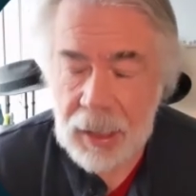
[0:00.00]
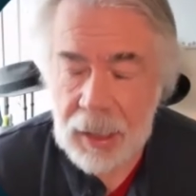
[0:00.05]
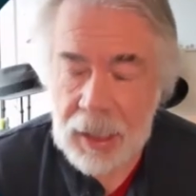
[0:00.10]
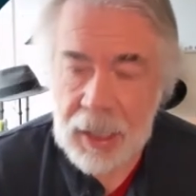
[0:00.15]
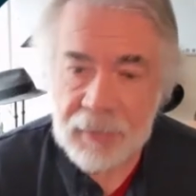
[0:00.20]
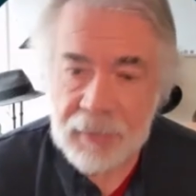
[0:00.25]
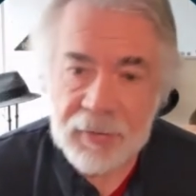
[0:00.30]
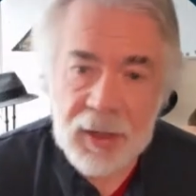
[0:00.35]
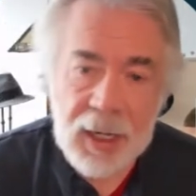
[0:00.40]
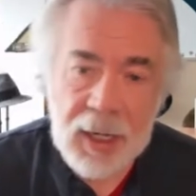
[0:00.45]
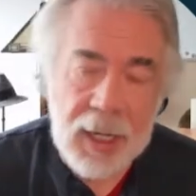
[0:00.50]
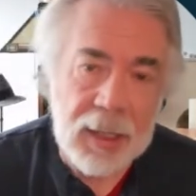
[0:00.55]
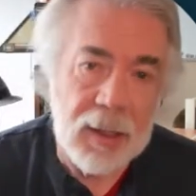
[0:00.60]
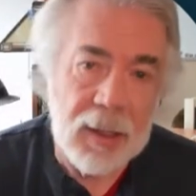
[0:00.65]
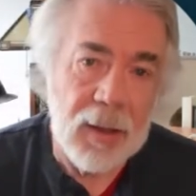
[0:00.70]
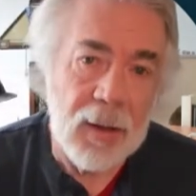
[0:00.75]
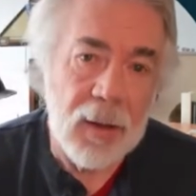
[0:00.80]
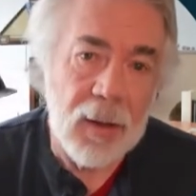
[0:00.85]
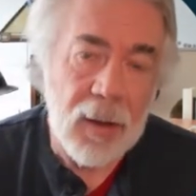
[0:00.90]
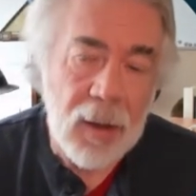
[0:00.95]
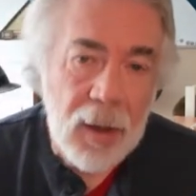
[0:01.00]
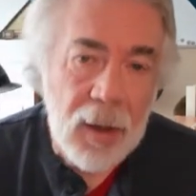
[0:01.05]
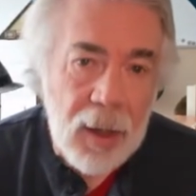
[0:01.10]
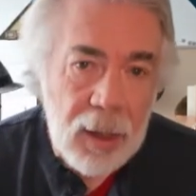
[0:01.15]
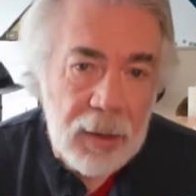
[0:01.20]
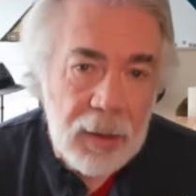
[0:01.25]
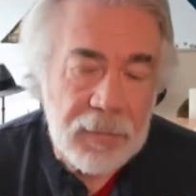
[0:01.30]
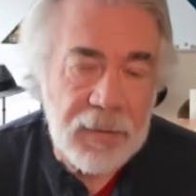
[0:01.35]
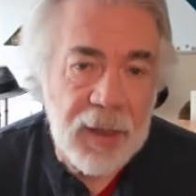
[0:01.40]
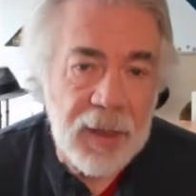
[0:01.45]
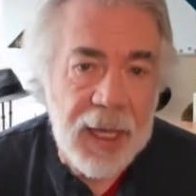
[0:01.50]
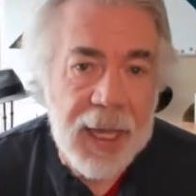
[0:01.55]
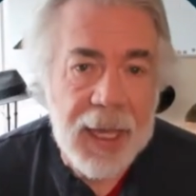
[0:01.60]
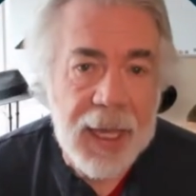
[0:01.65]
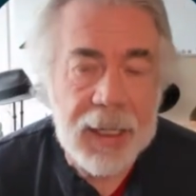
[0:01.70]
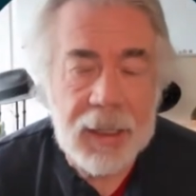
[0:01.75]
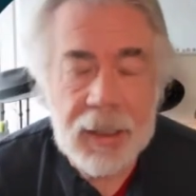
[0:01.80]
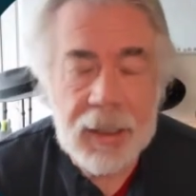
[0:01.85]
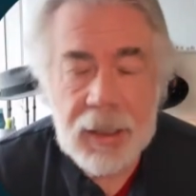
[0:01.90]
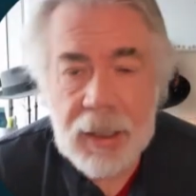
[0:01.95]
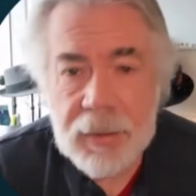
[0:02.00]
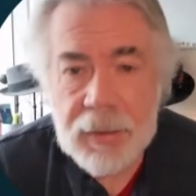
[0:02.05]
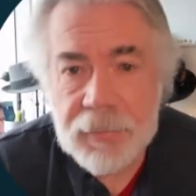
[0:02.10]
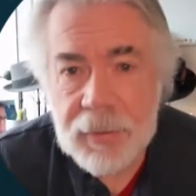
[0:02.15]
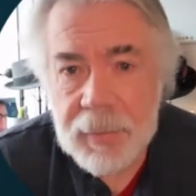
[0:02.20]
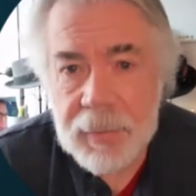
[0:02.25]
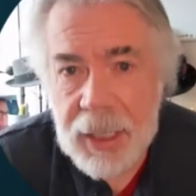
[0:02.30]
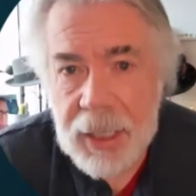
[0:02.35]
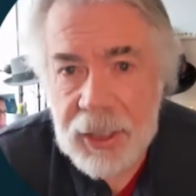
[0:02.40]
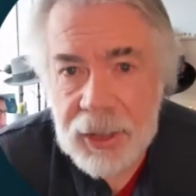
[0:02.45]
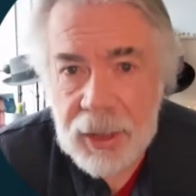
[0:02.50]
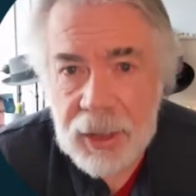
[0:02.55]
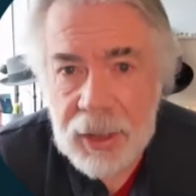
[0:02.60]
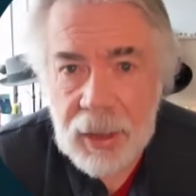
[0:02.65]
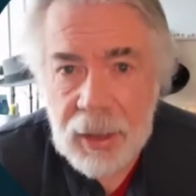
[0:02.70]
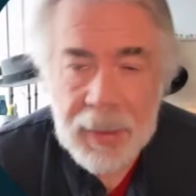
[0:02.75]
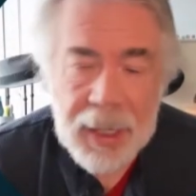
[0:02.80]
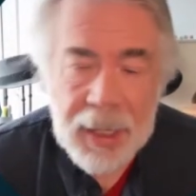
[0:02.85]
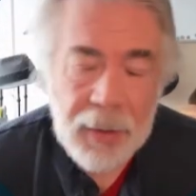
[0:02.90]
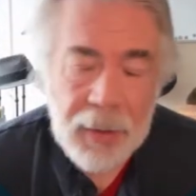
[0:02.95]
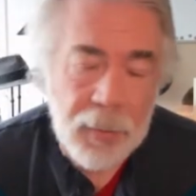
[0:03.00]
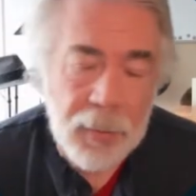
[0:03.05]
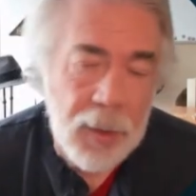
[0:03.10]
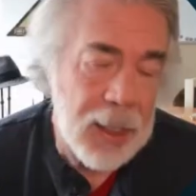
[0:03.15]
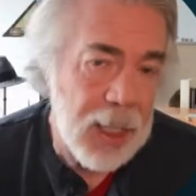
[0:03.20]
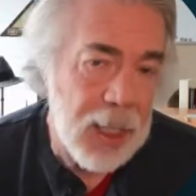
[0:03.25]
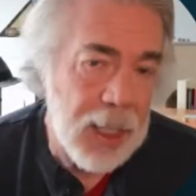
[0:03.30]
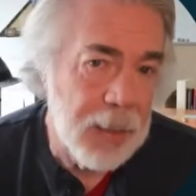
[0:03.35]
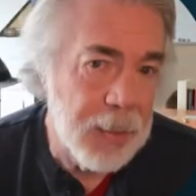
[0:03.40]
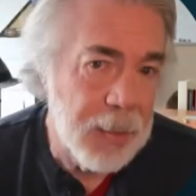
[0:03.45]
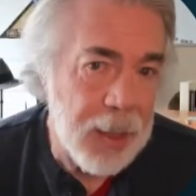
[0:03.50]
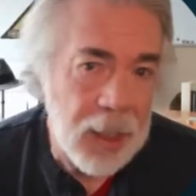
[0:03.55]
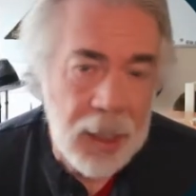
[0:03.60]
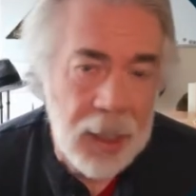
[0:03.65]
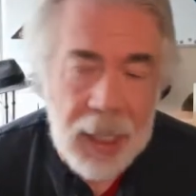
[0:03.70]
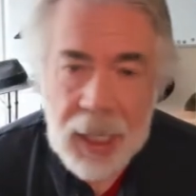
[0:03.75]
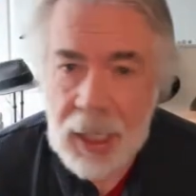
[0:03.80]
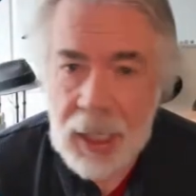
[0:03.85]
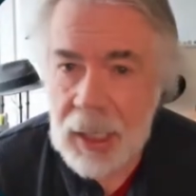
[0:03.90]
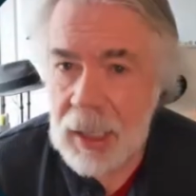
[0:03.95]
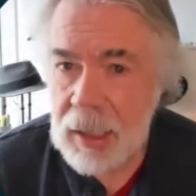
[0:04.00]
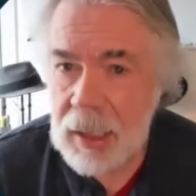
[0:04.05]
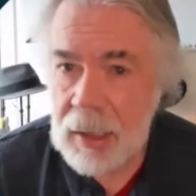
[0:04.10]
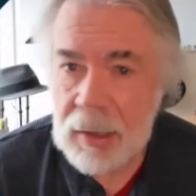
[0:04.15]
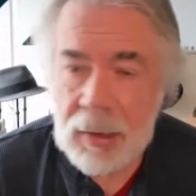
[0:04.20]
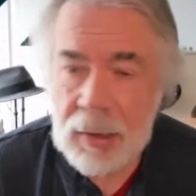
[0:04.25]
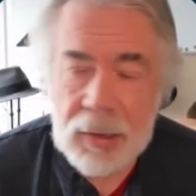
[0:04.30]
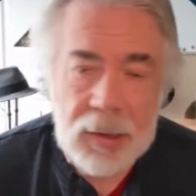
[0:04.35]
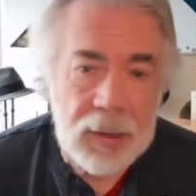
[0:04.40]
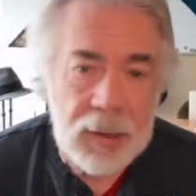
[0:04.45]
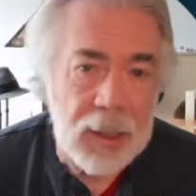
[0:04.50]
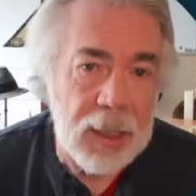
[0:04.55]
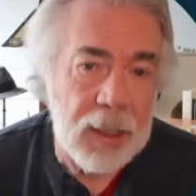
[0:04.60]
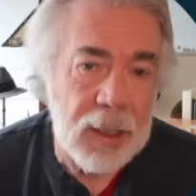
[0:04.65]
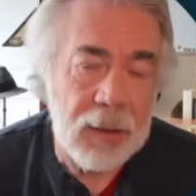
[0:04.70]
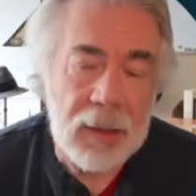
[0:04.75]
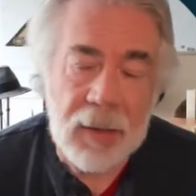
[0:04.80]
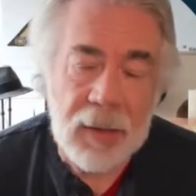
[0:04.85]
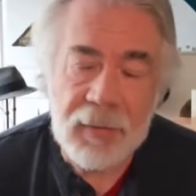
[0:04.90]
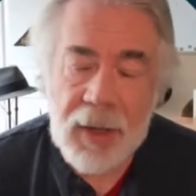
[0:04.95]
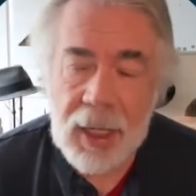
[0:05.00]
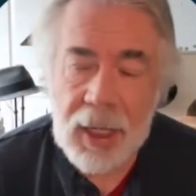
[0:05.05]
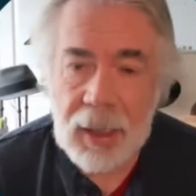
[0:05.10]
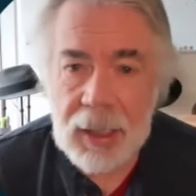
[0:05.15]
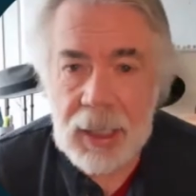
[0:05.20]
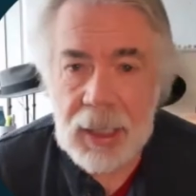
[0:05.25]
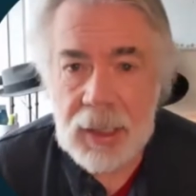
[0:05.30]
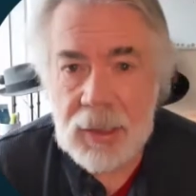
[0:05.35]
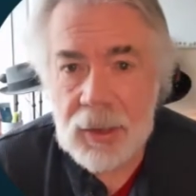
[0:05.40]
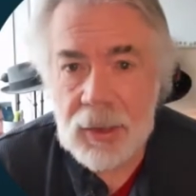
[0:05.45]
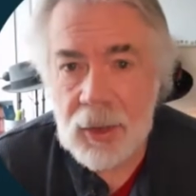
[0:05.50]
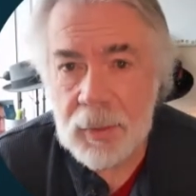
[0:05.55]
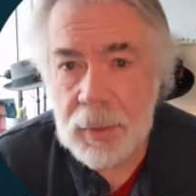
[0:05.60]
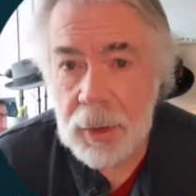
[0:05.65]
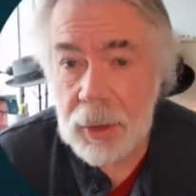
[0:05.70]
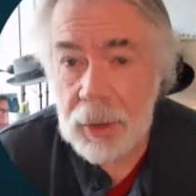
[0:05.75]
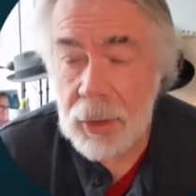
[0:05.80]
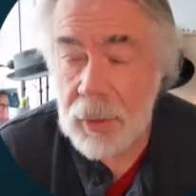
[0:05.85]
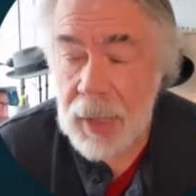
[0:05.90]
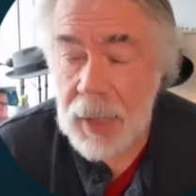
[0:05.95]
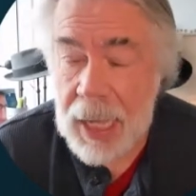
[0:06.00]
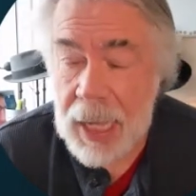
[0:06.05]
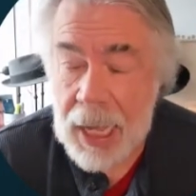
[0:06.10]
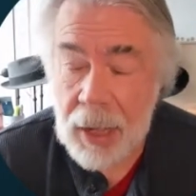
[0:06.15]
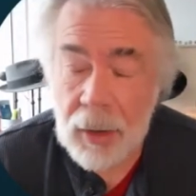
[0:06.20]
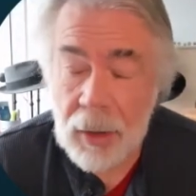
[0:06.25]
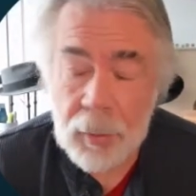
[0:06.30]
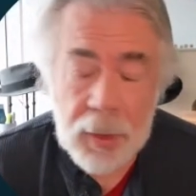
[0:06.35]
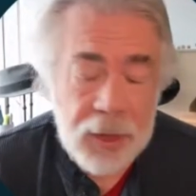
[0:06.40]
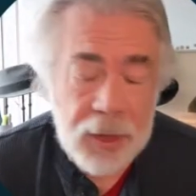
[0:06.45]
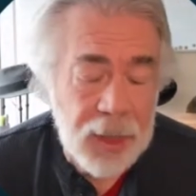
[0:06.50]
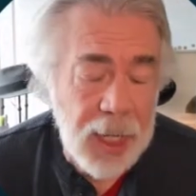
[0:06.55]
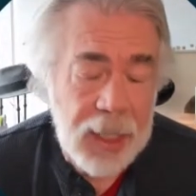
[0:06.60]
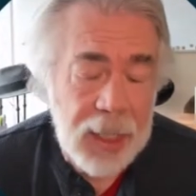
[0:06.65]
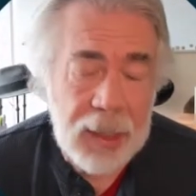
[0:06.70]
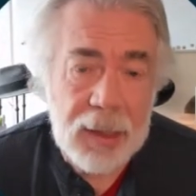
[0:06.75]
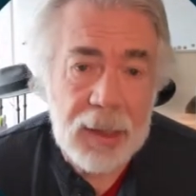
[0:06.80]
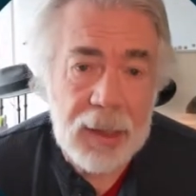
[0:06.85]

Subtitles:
And I've got all of that information about what MLA is, and I've got links to Purdue OWL, which I